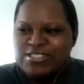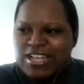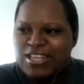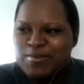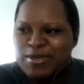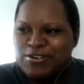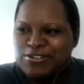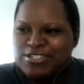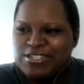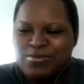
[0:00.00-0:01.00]
Sally
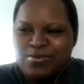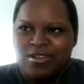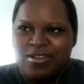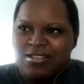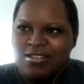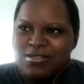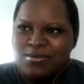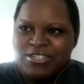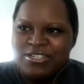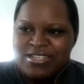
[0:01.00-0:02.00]
Redder, she's really
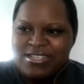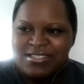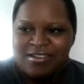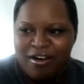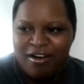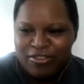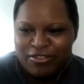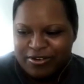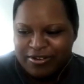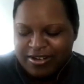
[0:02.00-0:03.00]
awesome. She's an
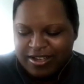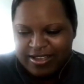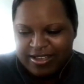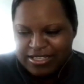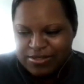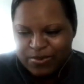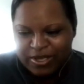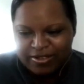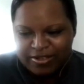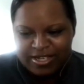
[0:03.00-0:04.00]
author as
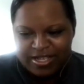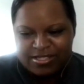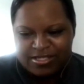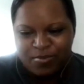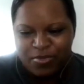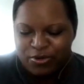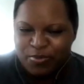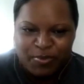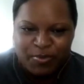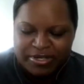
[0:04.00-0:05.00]
well. She has
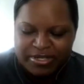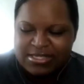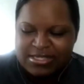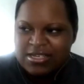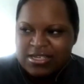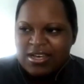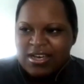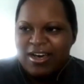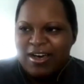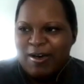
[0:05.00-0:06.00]
multiple books.
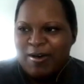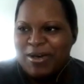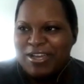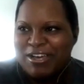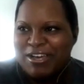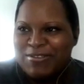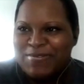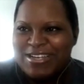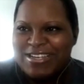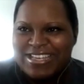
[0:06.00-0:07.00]
My other
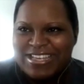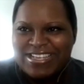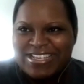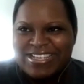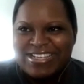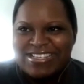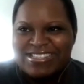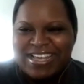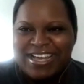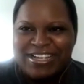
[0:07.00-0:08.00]
one
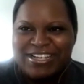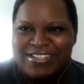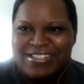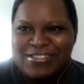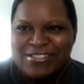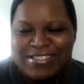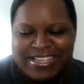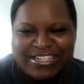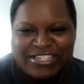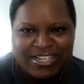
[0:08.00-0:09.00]
is
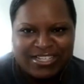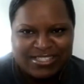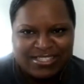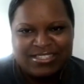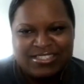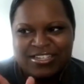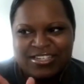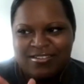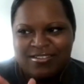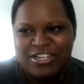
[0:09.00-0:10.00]
Suzanne Johnston.
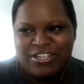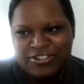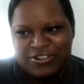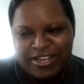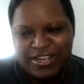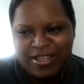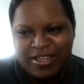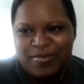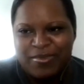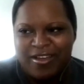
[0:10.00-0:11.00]
She changed her
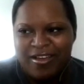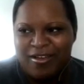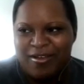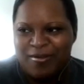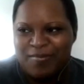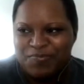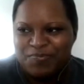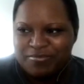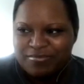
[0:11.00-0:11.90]
name to